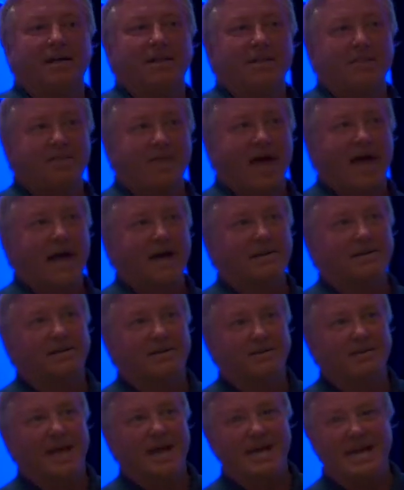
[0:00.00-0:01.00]

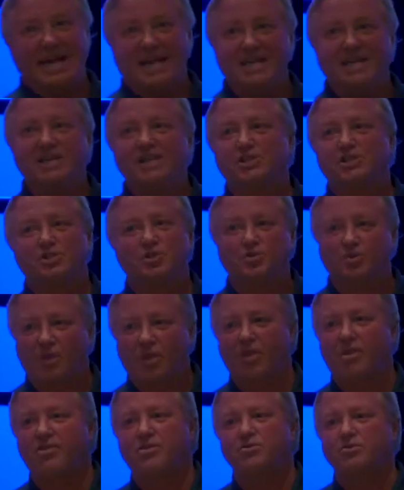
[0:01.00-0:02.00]
that, that initial
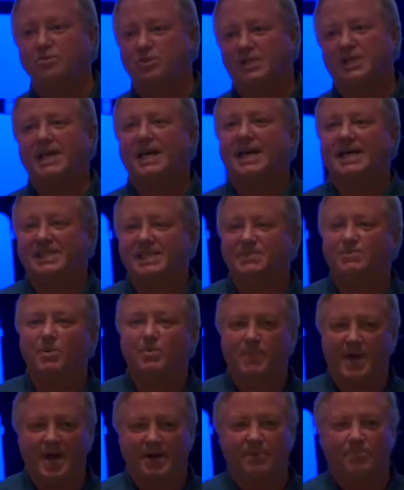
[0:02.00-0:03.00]
enthusiasm
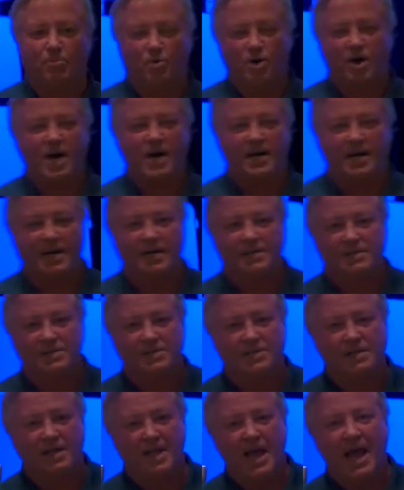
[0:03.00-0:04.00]
about a
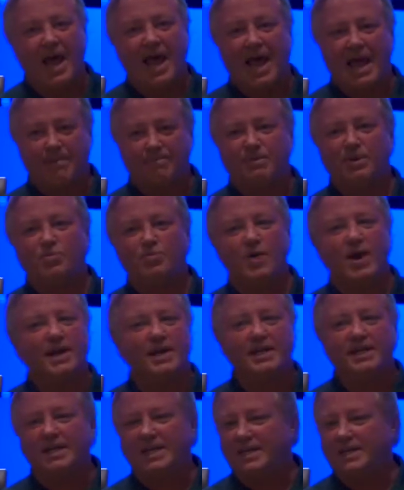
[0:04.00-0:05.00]
product? and be
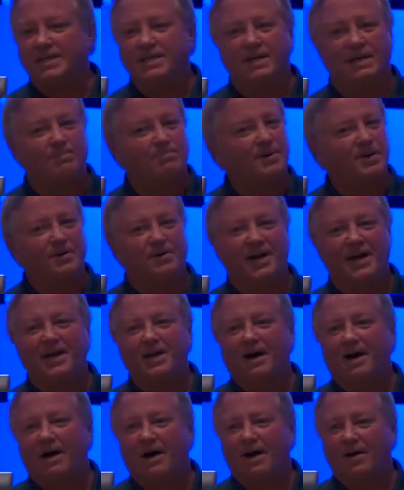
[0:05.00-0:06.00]
ready to dump it like
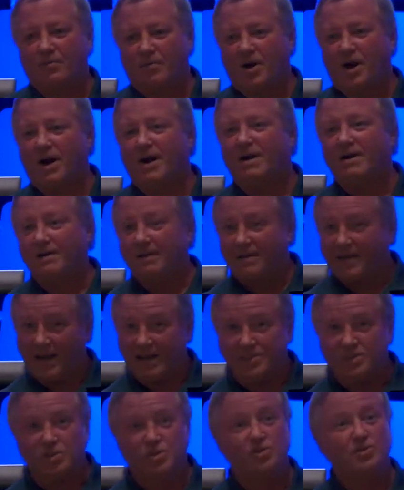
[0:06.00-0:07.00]
a hot rock
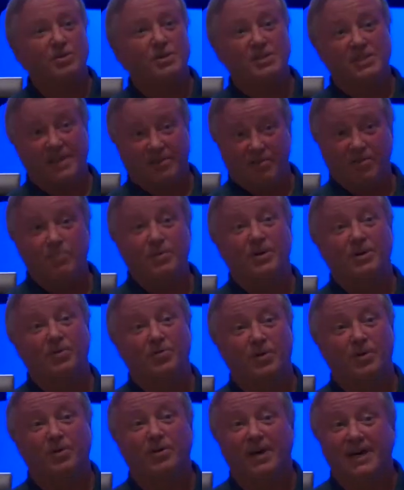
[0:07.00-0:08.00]
as soon as everybody
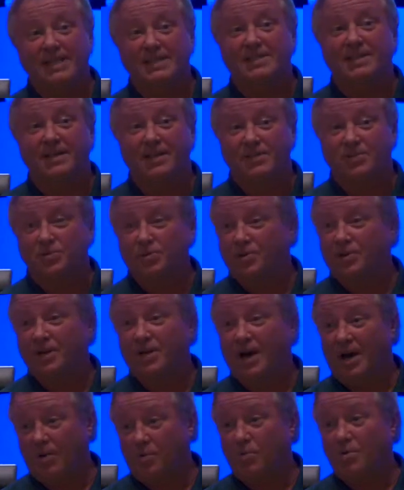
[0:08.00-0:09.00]
realizes that it's really
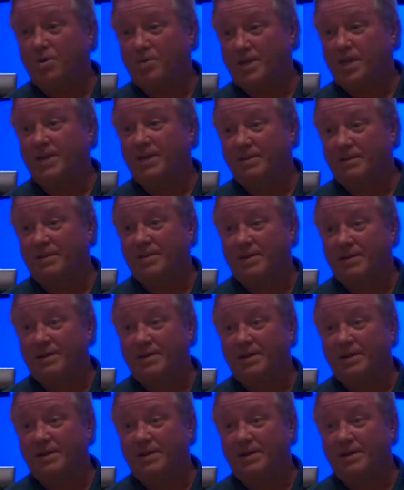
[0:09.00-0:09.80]
not worth anything.